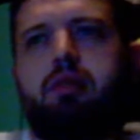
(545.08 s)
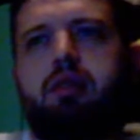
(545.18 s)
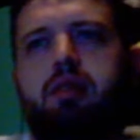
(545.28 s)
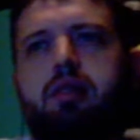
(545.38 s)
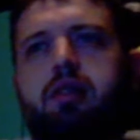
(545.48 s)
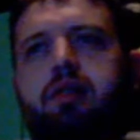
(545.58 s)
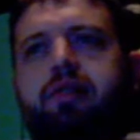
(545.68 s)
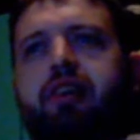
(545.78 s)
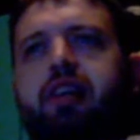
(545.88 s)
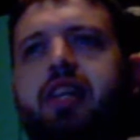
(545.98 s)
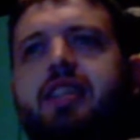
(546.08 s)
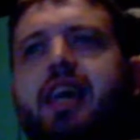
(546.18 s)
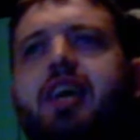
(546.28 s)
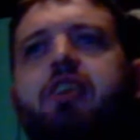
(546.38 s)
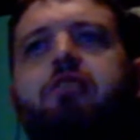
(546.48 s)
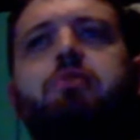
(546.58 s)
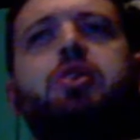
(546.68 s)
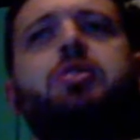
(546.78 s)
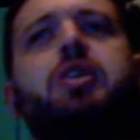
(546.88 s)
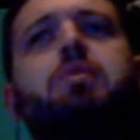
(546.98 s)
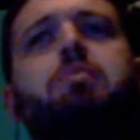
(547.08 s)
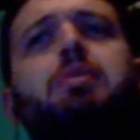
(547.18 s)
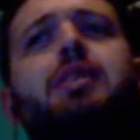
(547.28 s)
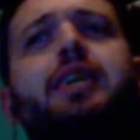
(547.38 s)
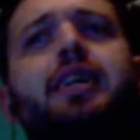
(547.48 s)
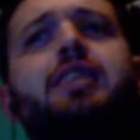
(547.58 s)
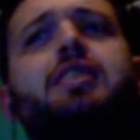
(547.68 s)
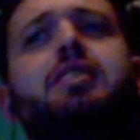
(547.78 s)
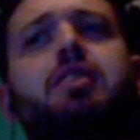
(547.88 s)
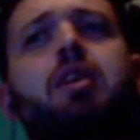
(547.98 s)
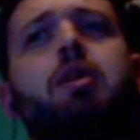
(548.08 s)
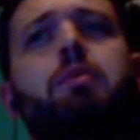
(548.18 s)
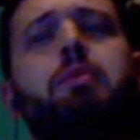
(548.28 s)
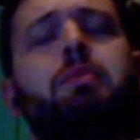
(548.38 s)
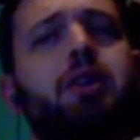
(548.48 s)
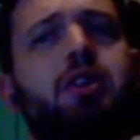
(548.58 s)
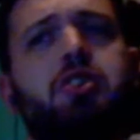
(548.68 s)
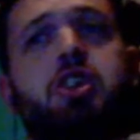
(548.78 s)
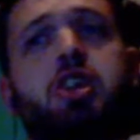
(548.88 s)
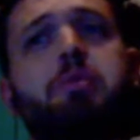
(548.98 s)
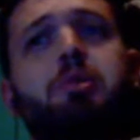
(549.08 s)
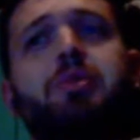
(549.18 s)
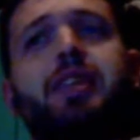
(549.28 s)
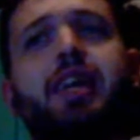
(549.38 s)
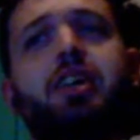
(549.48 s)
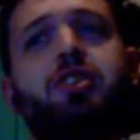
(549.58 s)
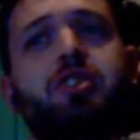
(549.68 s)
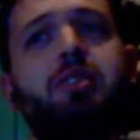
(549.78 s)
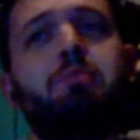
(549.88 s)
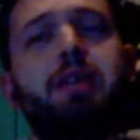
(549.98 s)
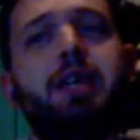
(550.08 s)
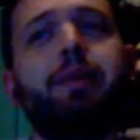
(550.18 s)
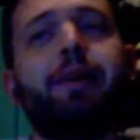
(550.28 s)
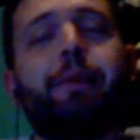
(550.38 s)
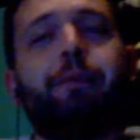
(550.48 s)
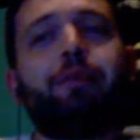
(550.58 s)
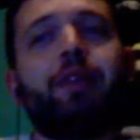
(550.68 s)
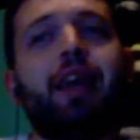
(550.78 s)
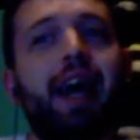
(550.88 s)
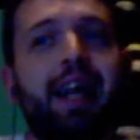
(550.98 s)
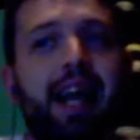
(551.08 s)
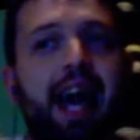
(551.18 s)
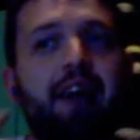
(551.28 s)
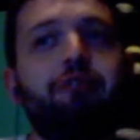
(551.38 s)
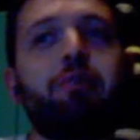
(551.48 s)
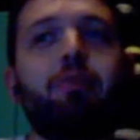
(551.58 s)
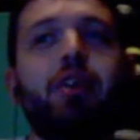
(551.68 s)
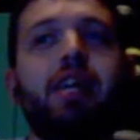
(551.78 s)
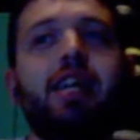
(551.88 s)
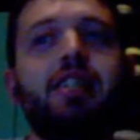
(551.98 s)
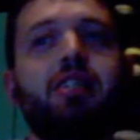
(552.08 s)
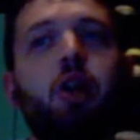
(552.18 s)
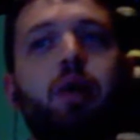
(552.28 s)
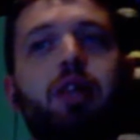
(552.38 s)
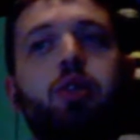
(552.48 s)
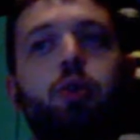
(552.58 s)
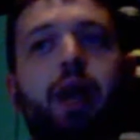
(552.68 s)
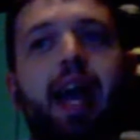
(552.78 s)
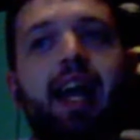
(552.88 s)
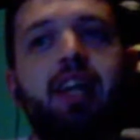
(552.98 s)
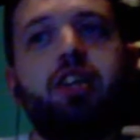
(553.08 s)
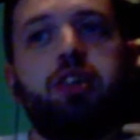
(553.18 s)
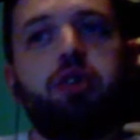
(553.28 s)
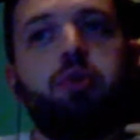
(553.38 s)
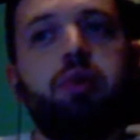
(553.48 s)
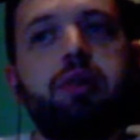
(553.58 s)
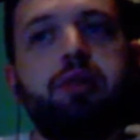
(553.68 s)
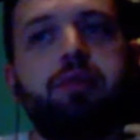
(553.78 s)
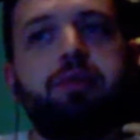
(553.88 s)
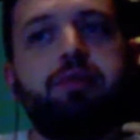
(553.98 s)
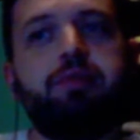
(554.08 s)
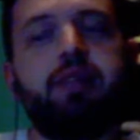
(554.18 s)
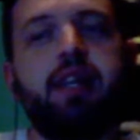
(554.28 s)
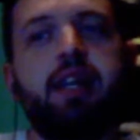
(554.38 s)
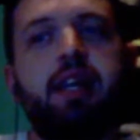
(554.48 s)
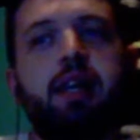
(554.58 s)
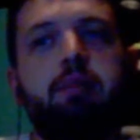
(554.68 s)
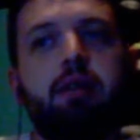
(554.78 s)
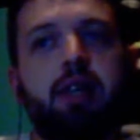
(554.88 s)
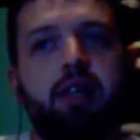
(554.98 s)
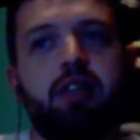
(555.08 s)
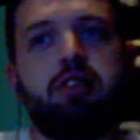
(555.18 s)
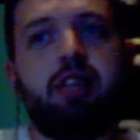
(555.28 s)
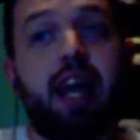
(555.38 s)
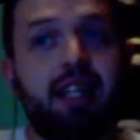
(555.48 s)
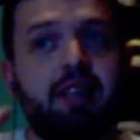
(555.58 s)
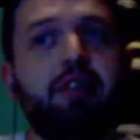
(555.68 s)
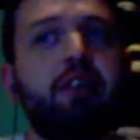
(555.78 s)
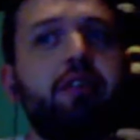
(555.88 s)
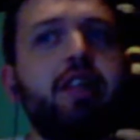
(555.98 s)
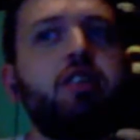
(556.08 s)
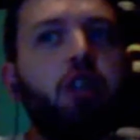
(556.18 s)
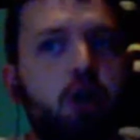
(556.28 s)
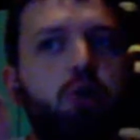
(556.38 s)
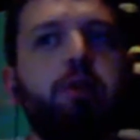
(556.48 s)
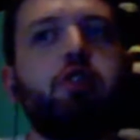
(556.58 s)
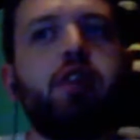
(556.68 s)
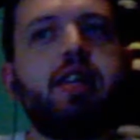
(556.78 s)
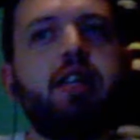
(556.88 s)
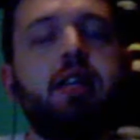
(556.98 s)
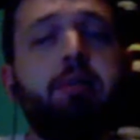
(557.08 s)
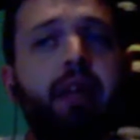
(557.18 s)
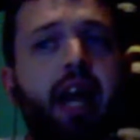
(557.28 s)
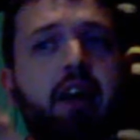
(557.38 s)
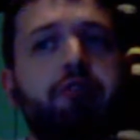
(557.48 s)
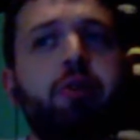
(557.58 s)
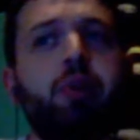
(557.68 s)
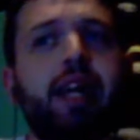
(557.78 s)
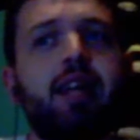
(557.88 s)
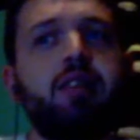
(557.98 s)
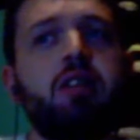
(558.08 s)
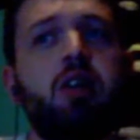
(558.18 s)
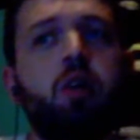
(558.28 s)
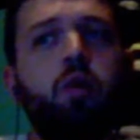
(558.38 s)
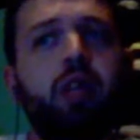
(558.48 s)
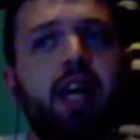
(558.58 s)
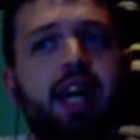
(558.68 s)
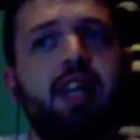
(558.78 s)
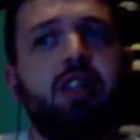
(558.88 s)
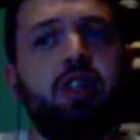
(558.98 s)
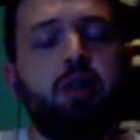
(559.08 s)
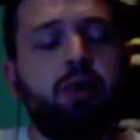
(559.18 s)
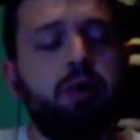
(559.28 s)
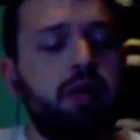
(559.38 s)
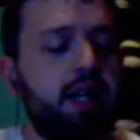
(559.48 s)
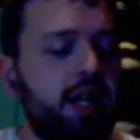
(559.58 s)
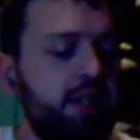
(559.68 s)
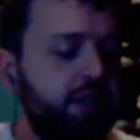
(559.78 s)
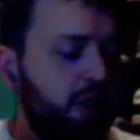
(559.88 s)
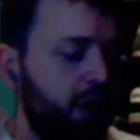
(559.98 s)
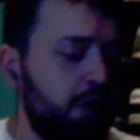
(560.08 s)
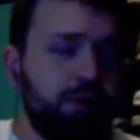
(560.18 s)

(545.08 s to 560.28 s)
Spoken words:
for the sake of music, please stop, because you're going to become the next Justin Bieber and everybody is going to hate you, because except for your fans who will be crazy, but everyone else will hate you. So